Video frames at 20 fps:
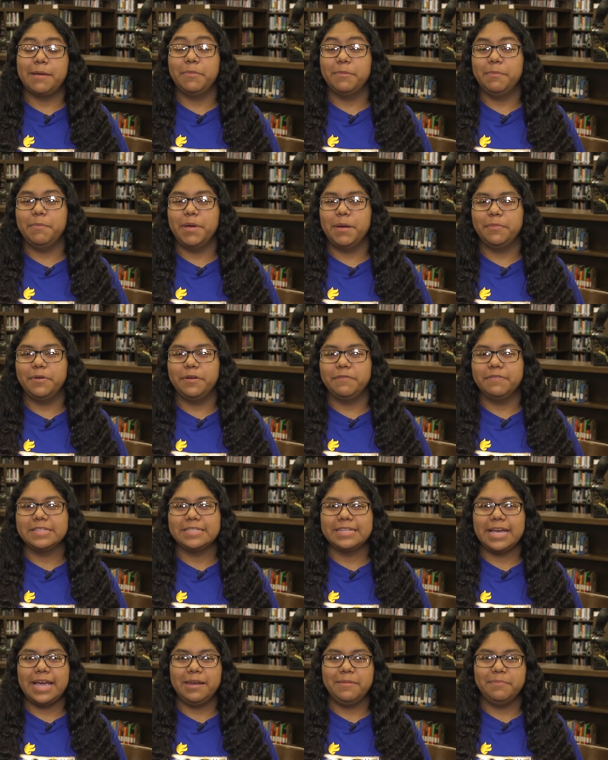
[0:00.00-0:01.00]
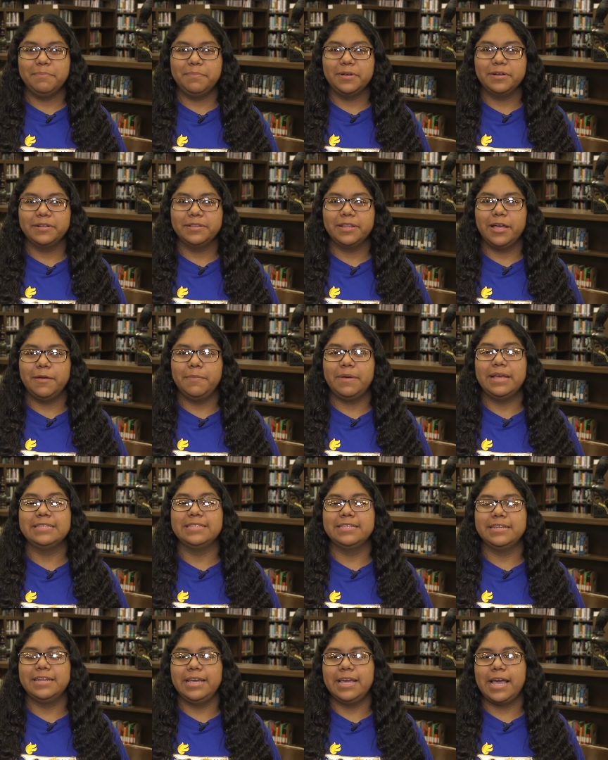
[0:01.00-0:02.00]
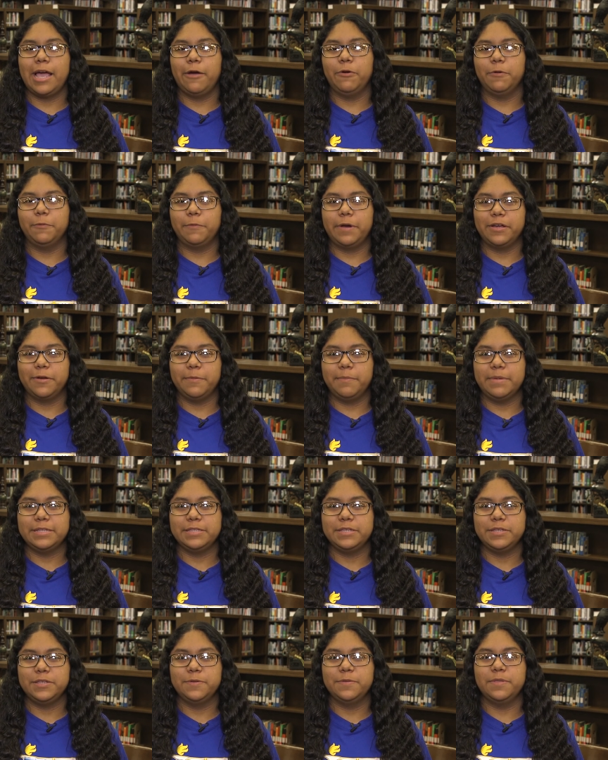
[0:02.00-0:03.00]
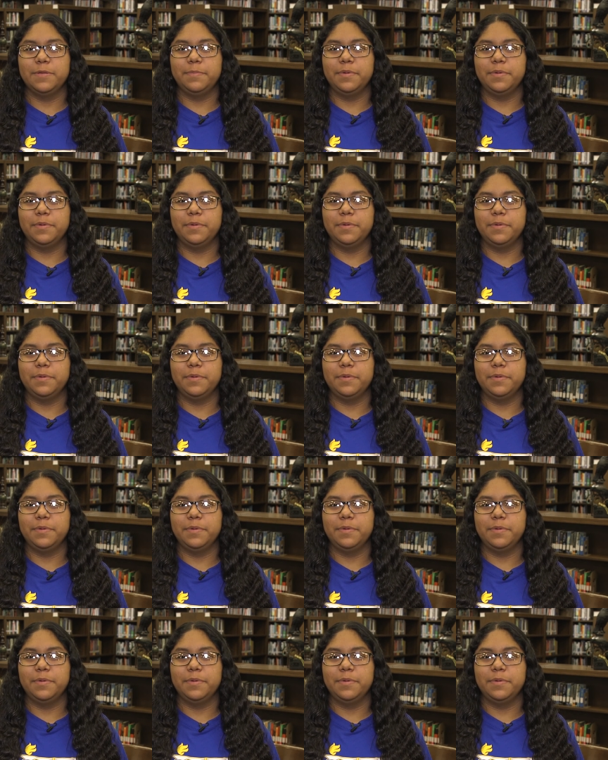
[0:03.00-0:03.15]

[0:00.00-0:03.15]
I'm a member of the Titan Book Club and today I will recommend to you the